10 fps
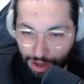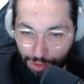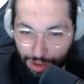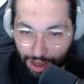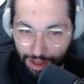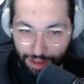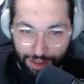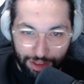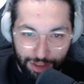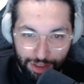Okay.
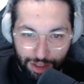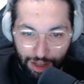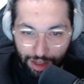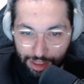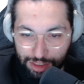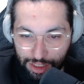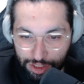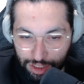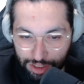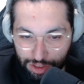
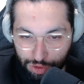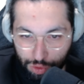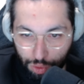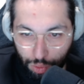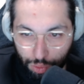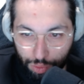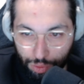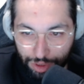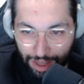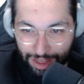Essentially is a tool
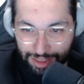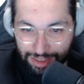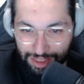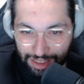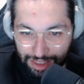that is